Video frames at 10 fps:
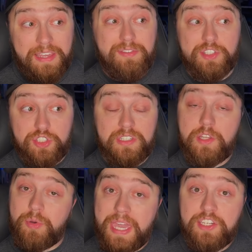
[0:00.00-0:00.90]
even certain
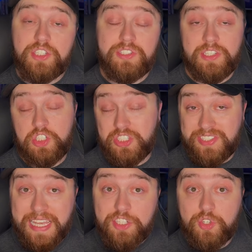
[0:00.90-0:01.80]
locations such as
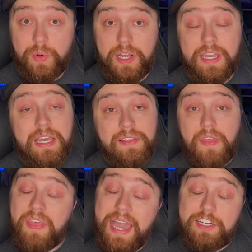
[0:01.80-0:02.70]
Sanctuary
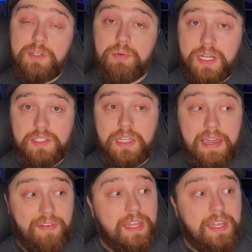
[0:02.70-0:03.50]
that they actually brought to life.